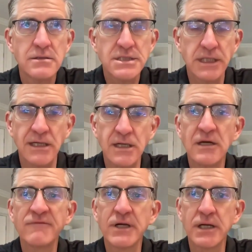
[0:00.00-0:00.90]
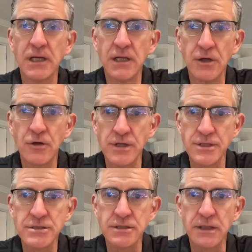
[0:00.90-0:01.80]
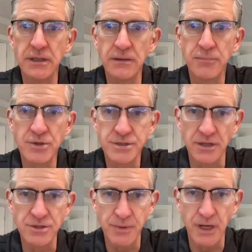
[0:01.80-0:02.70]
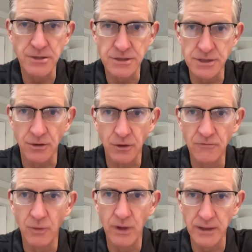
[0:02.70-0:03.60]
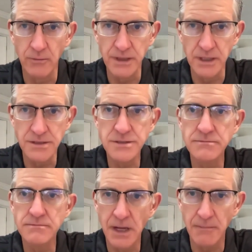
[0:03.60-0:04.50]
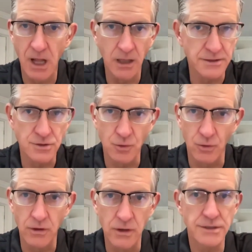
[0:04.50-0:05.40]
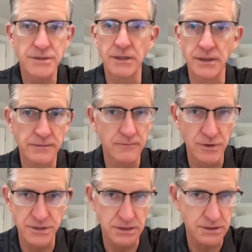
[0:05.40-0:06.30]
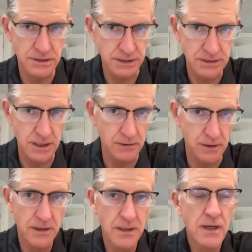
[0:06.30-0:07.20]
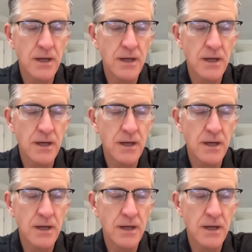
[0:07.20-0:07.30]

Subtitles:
significant increase in the percentage of patients that are overweight, obese, metabolic disorder, insulin resistance, et cetera.